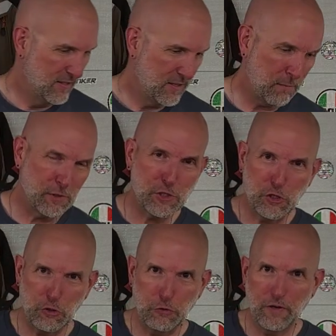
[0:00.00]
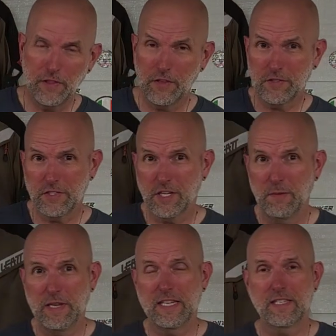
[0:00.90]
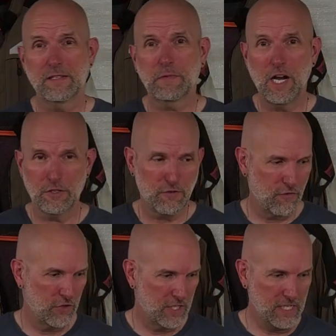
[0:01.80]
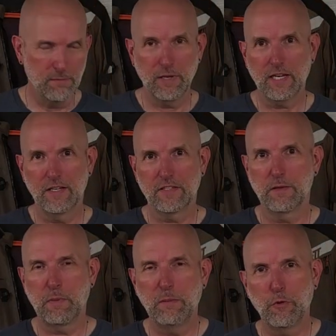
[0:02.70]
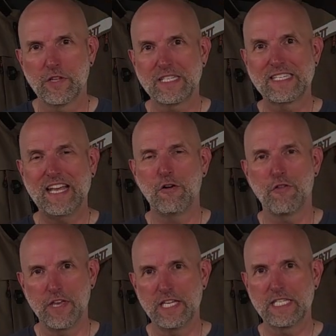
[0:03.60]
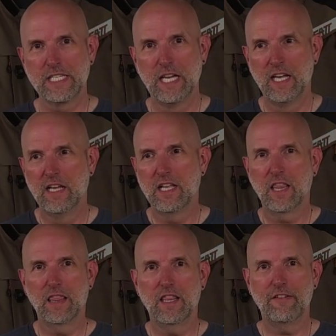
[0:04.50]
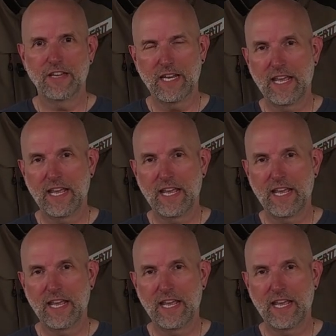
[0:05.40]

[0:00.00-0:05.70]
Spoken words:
Number 2, and this is going to be some controversy because the people that sell this love it,